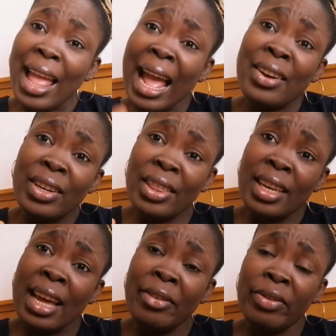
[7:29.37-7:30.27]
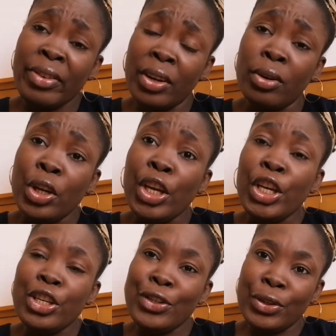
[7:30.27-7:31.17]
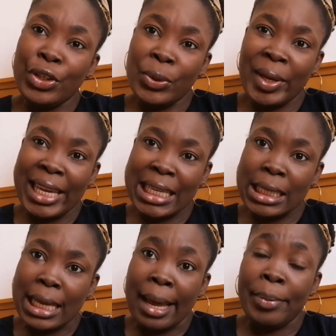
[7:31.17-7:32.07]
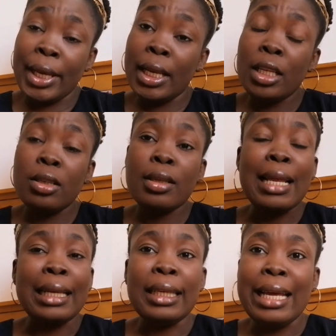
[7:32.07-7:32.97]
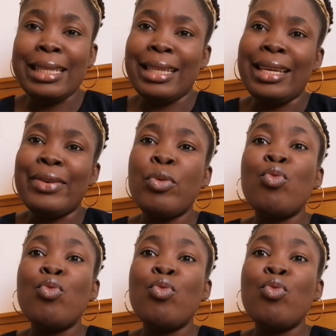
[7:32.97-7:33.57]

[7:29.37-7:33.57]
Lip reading: Another thing I feel you should do is, I'm beginning to do that lately,